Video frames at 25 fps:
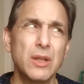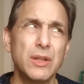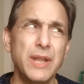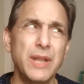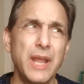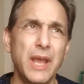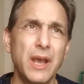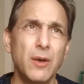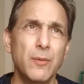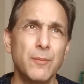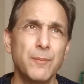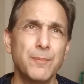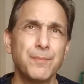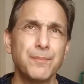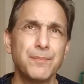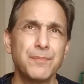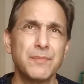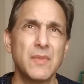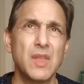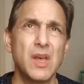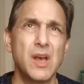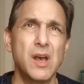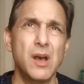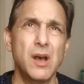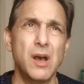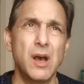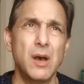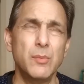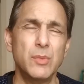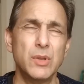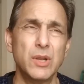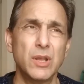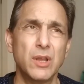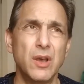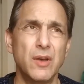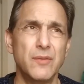Now, I'm going to